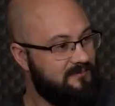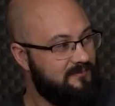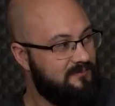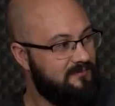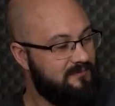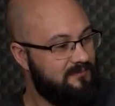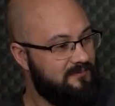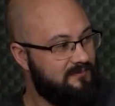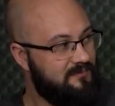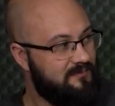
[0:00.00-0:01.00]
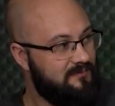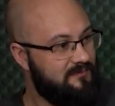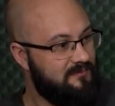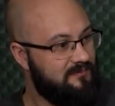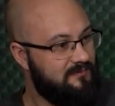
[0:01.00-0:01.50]

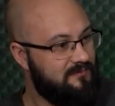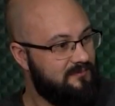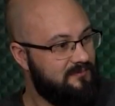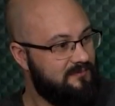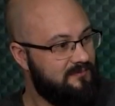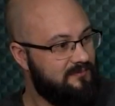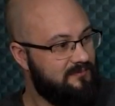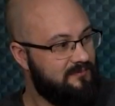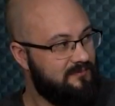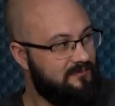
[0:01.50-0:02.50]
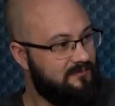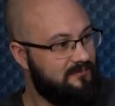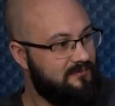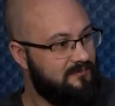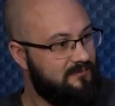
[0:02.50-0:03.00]

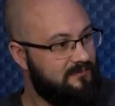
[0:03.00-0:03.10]
No words are spoken by the person on screen.